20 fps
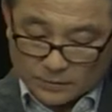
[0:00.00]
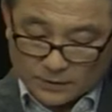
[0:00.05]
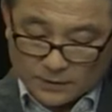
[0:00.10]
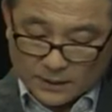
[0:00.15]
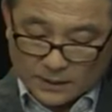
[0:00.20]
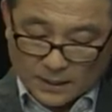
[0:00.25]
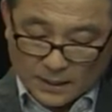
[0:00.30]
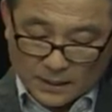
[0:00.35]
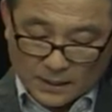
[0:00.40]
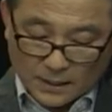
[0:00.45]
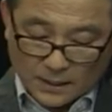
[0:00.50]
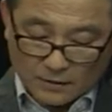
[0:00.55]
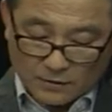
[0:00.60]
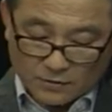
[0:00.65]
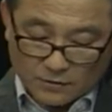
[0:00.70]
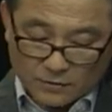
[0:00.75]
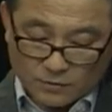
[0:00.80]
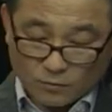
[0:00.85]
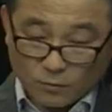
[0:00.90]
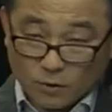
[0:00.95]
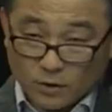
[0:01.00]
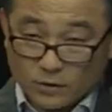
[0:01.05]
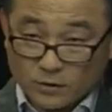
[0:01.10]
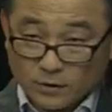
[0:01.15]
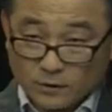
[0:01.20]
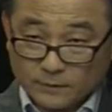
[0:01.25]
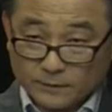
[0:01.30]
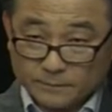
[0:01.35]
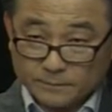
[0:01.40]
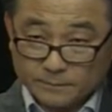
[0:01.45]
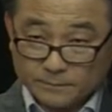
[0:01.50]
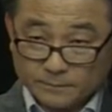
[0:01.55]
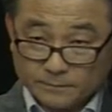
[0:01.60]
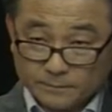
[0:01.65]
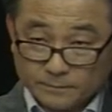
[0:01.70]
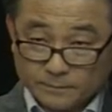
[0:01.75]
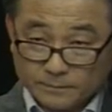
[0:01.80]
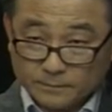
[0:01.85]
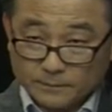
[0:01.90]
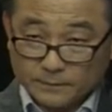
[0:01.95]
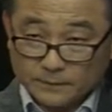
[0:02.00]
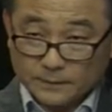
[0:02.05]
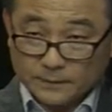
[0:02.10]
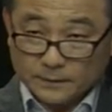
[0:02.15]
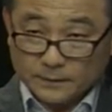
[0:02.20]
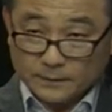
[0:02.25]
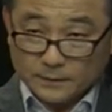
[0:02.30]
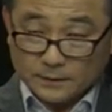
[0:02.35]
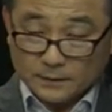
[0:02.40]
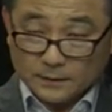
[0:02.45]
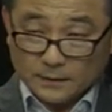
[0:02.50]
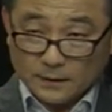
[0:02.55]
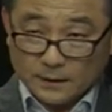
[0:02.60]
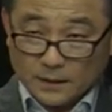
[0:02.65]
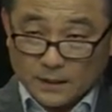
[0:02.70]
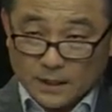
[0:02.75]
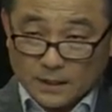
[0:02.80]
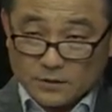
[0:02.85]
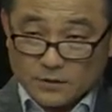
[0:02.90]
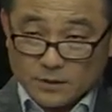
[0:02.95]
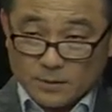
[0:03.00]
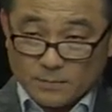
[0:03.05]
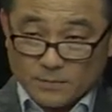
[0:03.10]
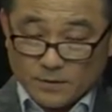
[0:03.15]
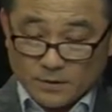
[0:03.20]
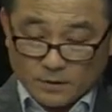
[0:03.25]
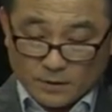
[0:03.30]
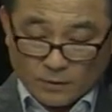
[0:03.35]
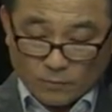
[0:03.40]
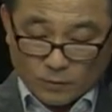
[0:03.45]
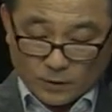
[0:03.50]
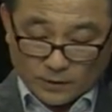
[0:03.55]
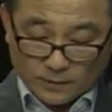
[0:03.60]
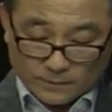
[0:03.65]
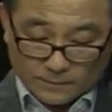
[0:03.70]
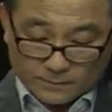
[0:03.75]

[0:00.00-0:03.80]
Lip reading: that I'd like you to work on in excerpt 31.